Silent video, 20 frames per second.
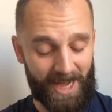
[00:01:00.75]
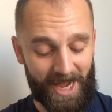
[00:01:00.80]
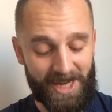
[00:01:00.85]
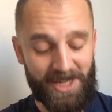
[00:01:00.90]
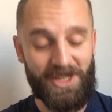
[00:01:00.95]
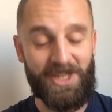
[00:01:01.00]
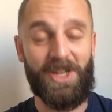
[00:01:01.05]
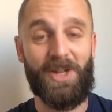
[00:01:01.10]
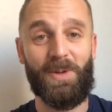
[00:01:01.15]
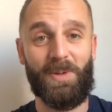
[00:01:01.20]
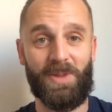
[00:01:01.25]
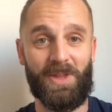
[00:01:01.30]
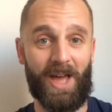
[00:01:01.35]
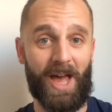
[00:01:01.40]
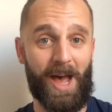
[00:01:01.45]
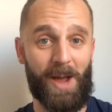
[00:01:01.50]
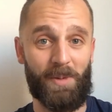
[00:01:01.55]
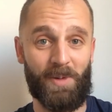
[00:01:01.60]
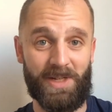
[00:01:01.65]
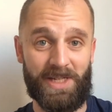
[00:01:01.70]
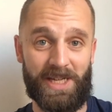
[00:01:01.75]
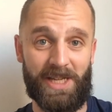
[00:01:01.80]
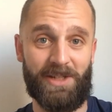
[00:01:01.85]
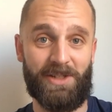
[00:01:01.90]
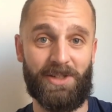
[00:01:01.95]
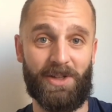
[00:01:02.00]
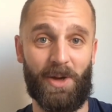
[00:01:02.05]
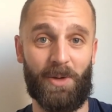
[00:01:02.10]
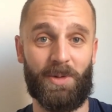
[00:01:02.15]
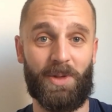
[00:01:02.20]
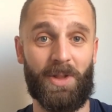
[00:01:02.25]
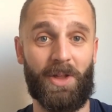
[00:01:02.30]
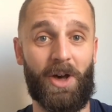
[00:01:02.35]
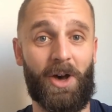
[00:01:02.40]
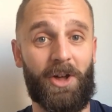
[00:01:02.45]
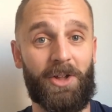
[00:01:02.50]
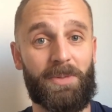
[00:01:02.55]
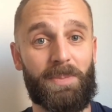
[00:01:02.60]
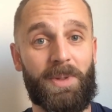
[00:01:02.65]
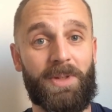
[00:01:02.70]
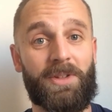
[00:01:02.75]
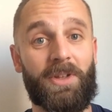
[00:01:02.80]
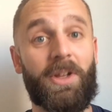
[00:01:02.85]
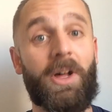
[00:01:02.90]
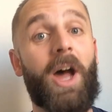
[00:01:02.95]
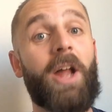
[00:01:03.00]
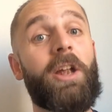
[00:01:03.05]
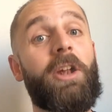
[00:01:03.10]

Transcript: I knew that I would need to go to the hospital.